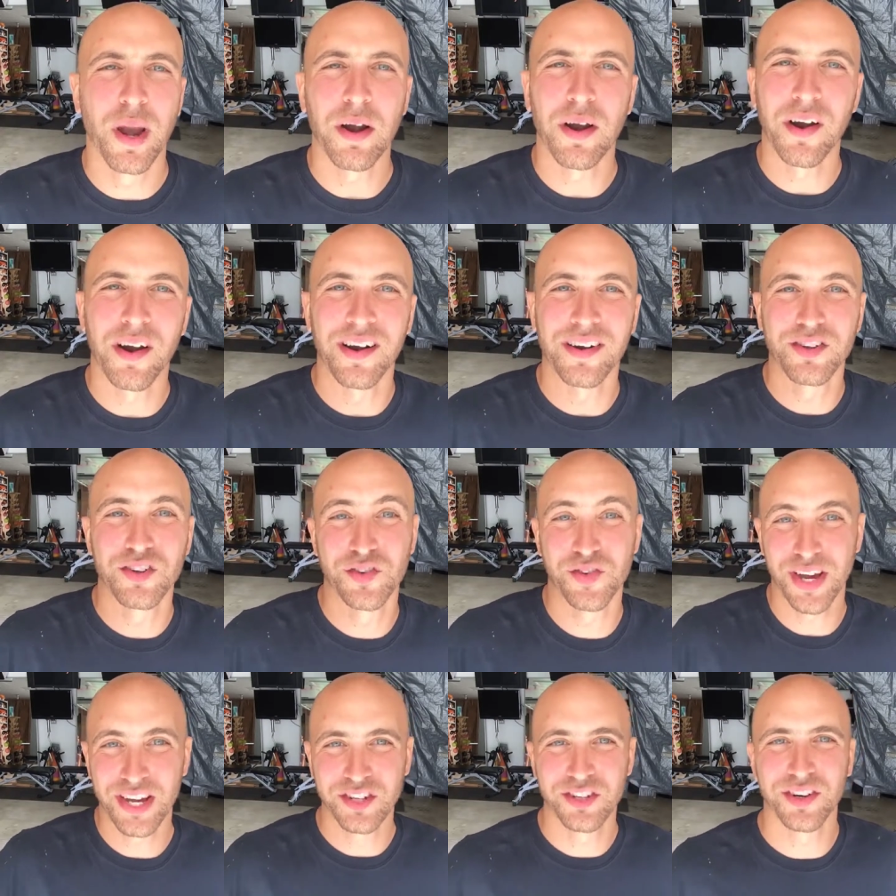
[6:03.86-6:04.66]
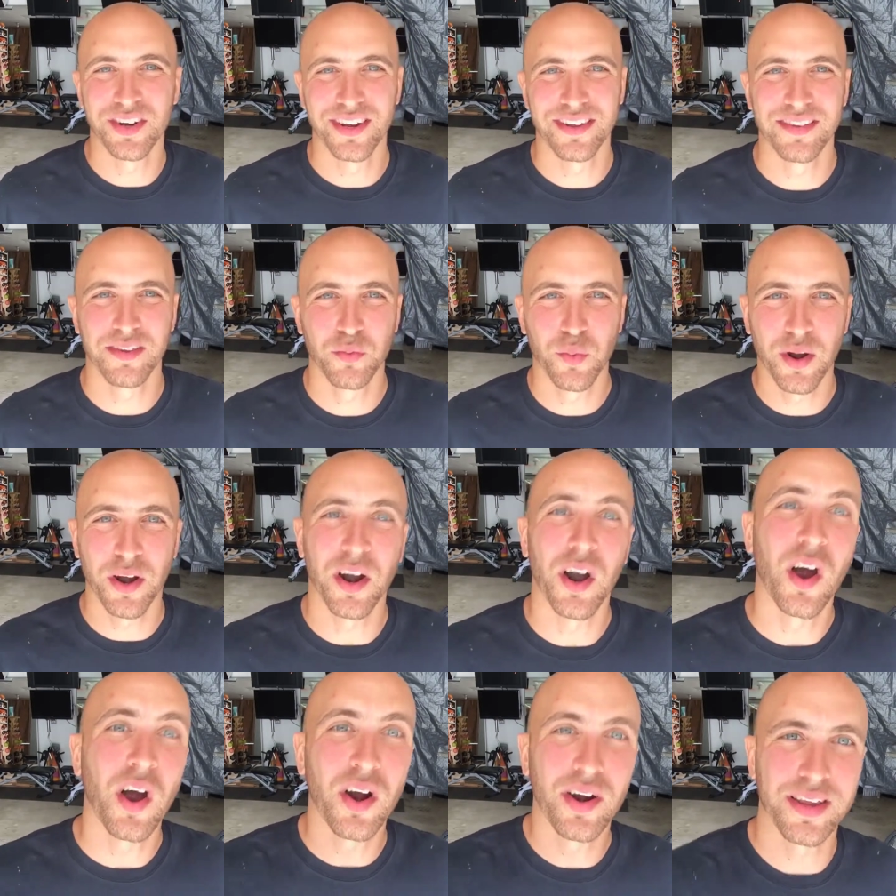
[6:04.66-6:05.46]
where our treasure is, is where
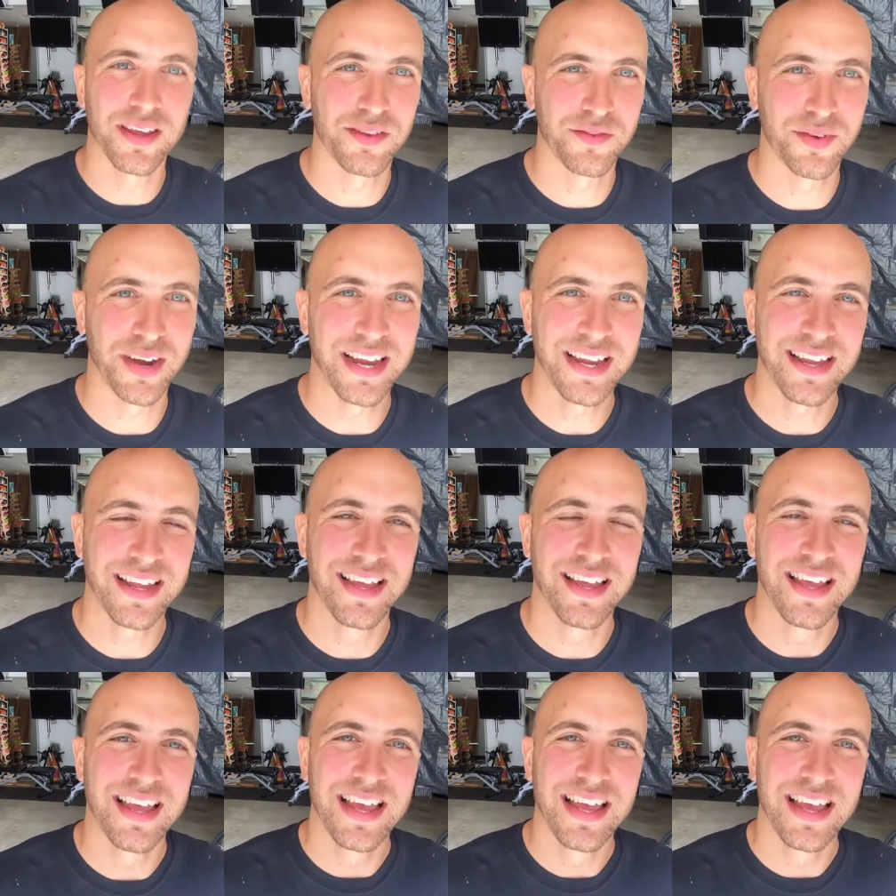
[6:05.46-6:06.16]
our heart is, right?